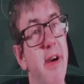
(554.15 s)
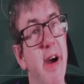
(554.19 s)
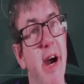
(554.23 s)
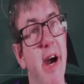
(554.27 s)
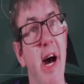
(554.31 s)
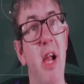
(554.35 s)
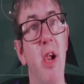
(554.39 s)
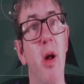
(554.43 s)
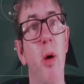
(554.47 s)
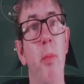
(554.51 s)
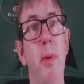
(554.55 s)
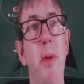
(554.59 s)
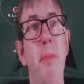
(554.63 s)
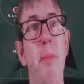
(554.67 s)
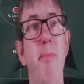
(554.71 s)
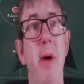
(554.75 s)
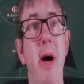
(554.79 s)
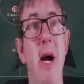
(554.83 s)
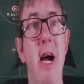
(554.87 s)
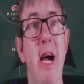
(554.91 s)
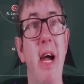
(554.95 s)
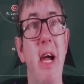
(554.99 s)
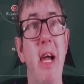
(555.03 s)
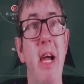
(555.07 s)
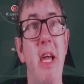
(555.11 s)
and I'll be
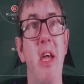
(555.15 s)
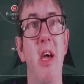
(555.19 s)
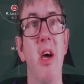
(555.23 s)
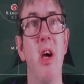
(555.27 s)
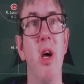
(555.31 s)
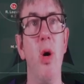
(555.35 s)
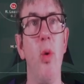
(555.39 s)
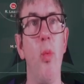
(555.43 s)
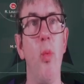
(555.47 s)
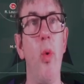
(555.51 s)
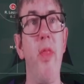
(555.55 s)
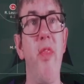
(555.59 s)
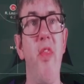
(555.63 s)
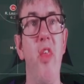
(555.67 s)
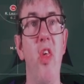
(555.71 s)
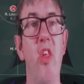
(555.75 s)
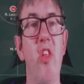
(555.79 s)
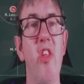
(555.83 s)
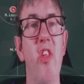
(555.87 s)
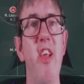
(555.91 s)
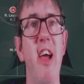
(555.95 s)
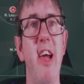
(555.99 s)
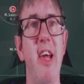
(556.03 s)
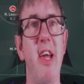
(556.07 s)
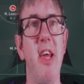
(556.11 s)
back with the
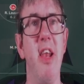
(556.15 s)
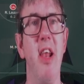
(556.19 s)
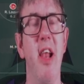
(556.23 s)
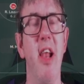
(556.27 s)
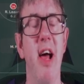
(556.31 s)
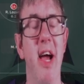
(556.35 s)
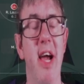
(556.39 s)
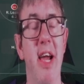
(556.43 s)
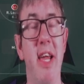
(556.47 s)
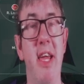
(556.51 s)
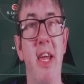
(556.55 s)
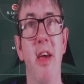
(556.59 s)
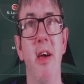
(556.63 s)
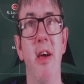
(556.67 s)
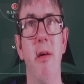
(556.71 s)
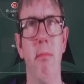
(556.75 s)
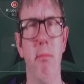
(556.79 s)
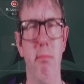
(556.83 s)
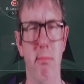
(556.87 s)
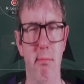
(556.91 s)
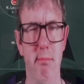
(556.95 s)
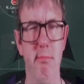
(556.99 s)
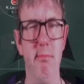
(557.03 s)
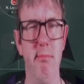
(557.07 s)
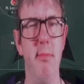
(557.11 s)
second leg
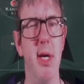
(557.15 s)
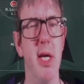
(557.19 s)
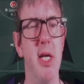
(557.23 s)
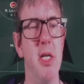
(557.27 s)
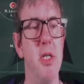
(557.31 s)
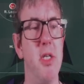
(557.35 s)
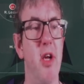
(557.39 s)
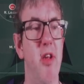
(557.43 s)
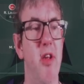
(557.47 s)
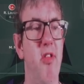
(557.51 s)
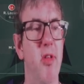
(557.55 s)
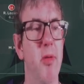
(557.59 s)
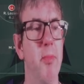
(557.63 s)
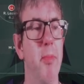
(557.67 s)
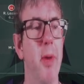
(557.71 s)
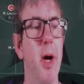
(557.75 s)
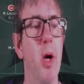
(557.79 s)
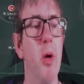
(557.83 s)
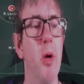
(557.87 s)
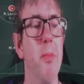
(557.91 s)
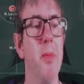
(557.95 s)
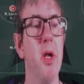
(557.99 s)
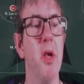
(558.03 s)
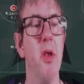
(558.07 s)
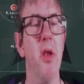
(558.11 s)
in just a
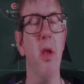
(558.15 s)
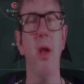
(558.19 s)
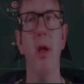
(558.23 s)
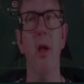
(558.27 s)
moment.